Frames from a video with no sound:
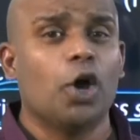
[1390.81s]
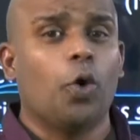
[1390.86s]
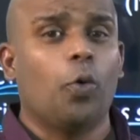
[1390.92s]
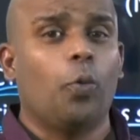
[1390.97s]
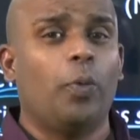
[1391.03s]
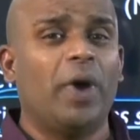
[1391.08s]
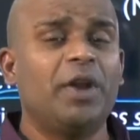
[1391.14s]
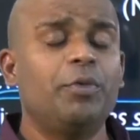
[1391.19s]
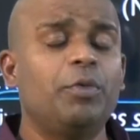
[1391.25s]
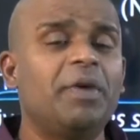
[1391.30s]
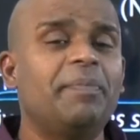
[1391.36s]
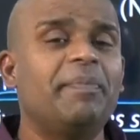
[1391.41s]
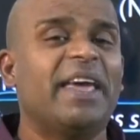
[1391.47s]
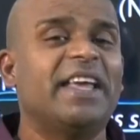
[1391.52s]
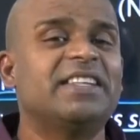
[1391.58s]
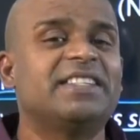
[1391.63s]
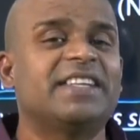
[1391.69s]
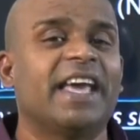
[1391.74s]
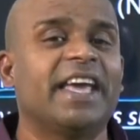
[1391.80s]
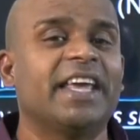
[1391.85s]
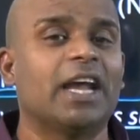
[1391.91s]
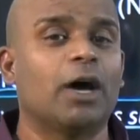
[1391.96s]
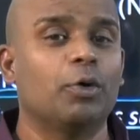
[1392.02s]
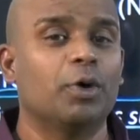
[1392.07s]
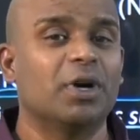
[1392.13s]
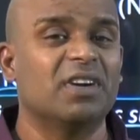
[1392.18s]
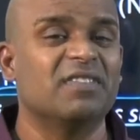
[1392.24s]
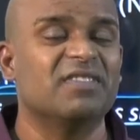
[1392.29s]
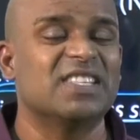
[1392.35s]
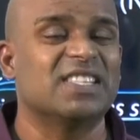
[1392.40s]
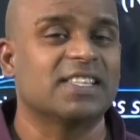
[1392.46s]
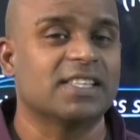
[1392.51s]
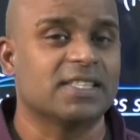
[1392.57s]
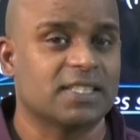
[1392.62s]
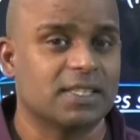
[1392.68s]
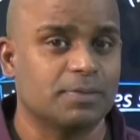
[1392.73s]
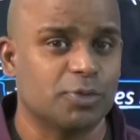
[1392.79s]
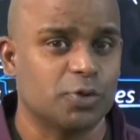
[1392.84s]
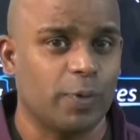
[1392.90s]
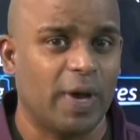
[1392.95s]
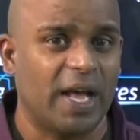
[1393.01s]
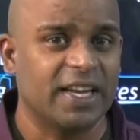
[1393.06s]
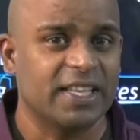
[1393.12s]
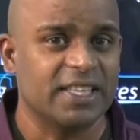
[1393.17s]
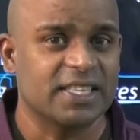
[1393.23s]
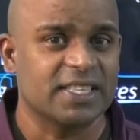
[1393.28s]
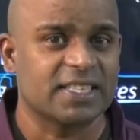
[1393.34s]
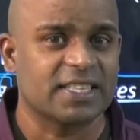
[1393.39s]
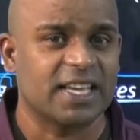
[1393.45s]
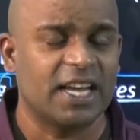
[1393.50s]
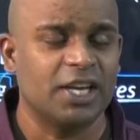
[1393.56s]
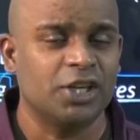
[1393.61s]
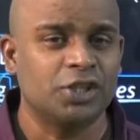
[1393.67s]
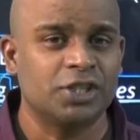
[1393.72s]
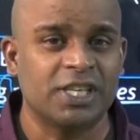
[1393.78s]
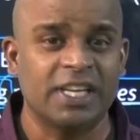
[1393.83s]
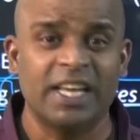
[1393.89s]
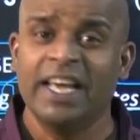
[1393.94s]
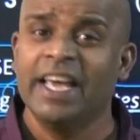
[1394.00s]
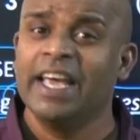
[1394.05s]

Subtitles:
When we maintain our river systems well in this country,